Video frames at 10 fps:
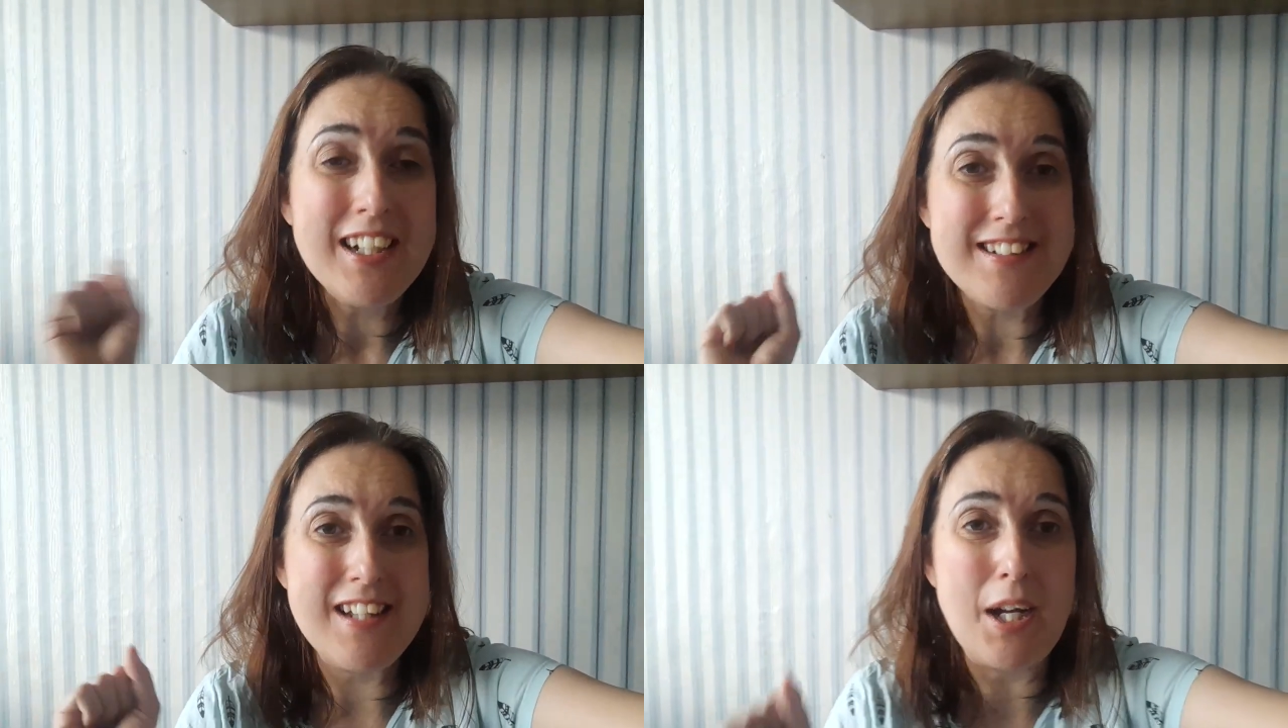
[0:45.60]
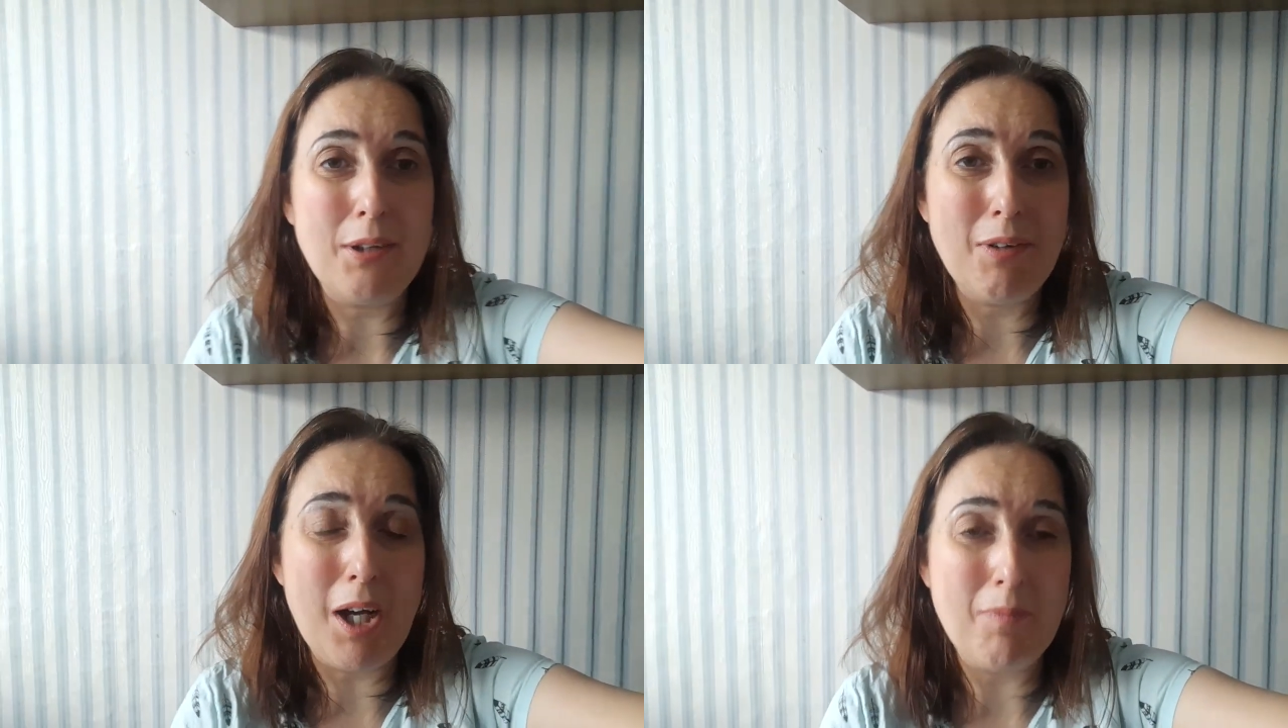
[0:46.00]

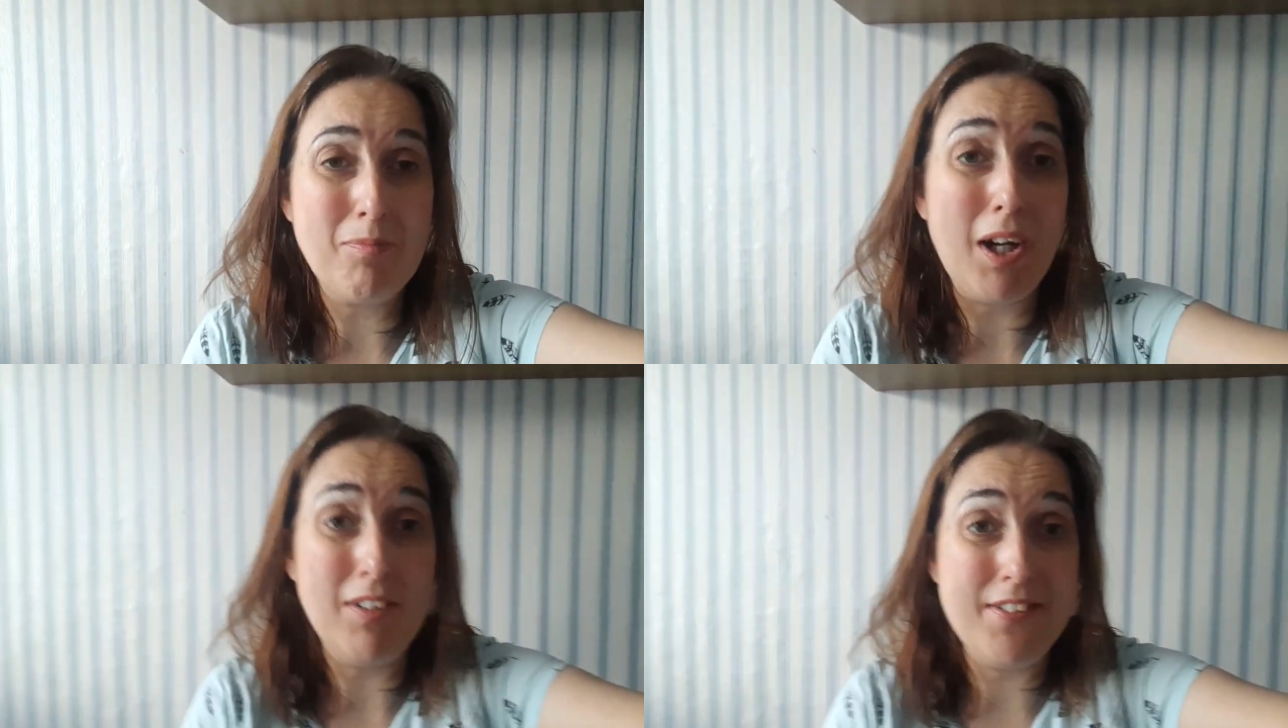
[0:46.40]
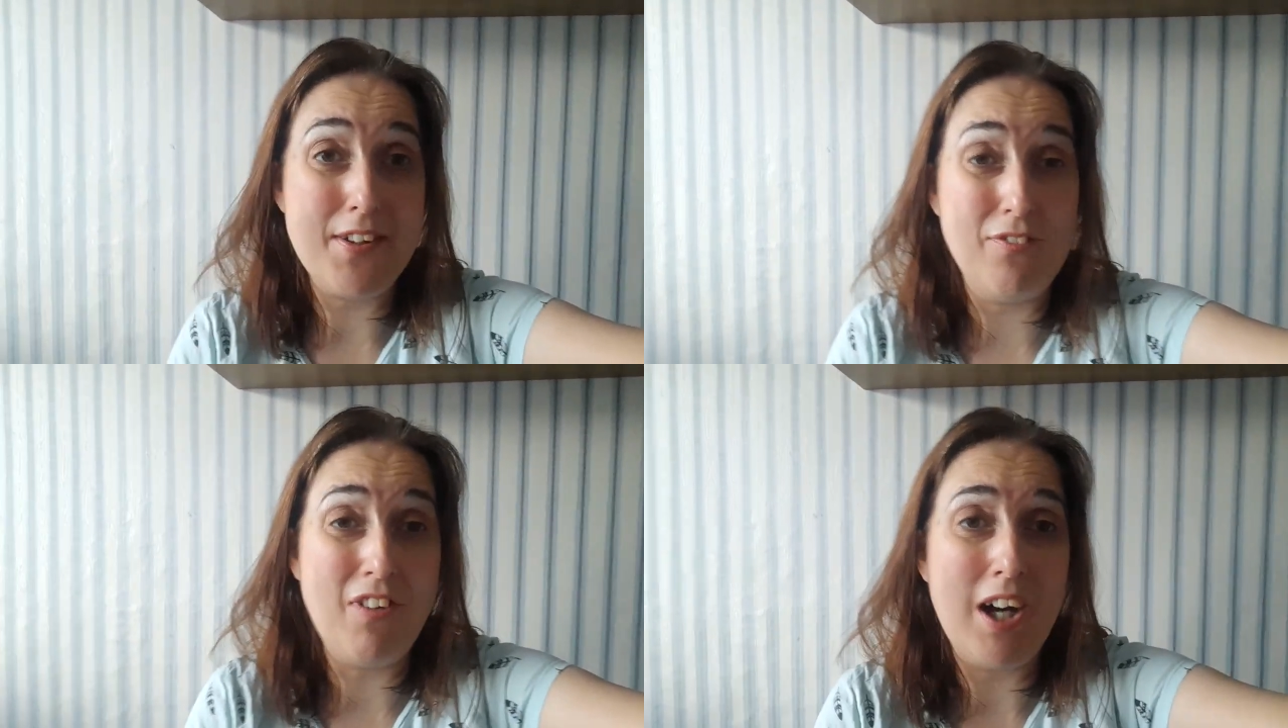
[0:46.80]
So I'm going
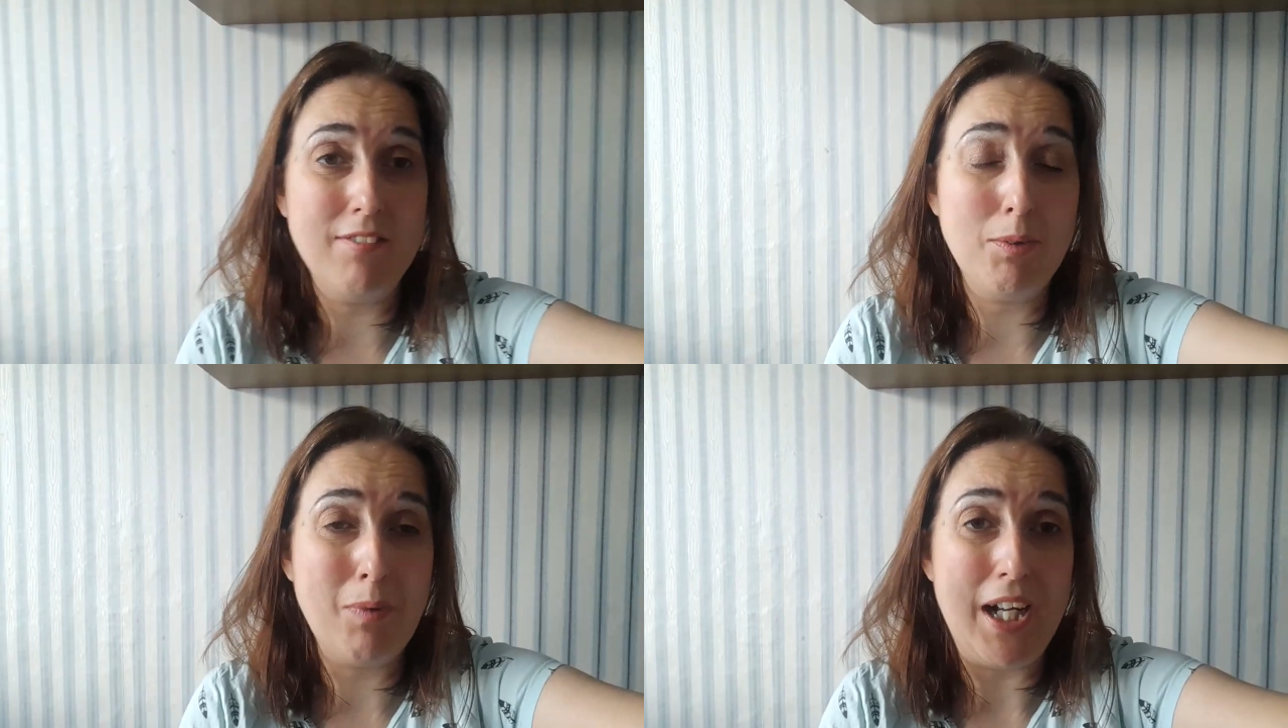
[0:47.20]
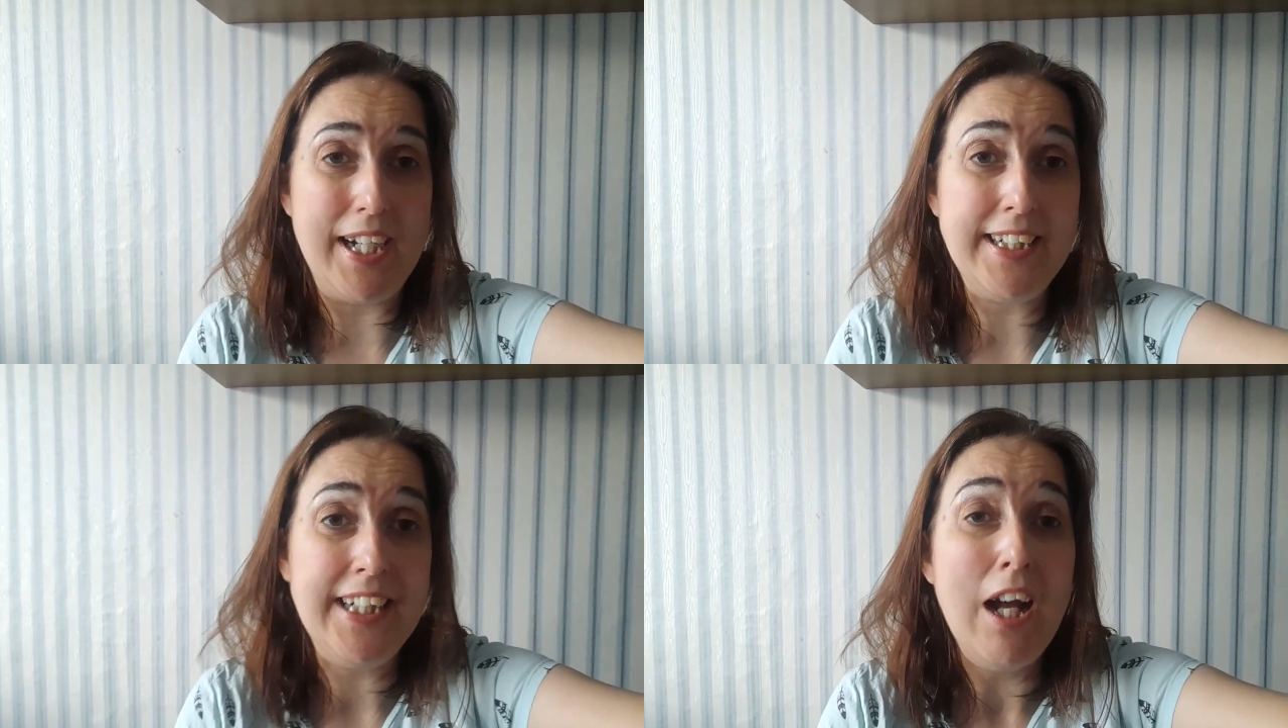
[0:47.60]
to fire
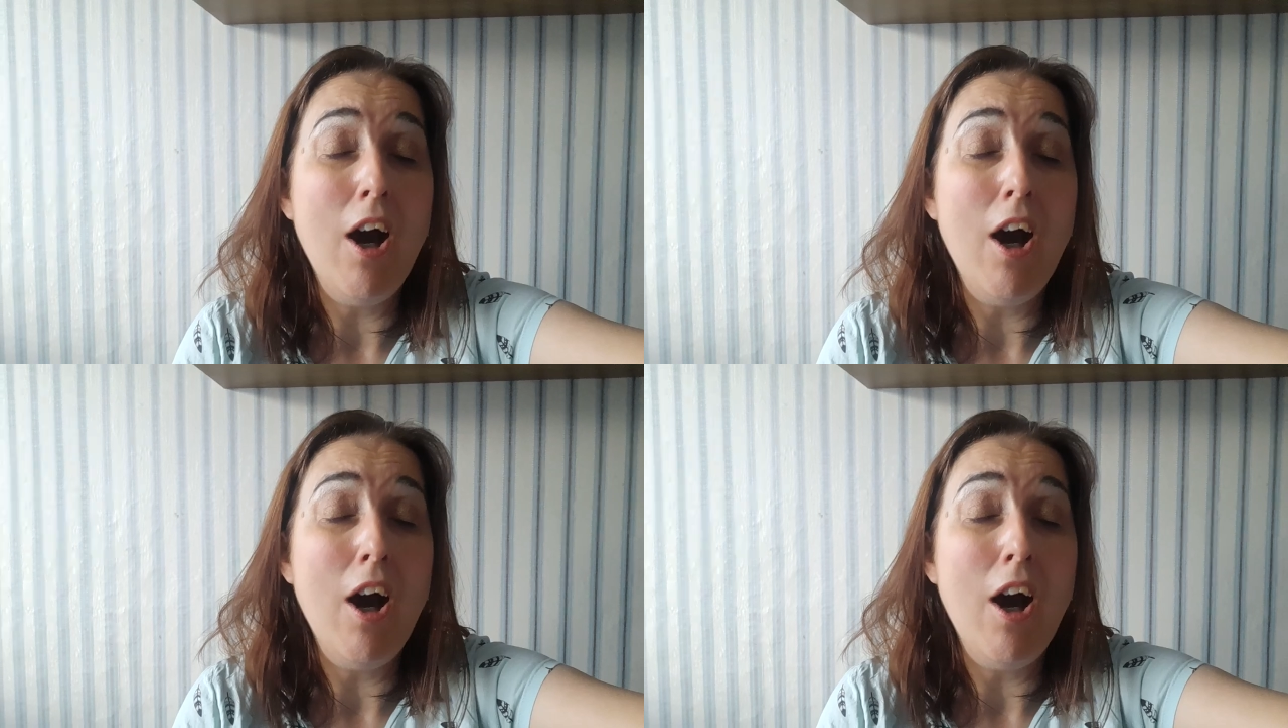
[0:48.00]
away.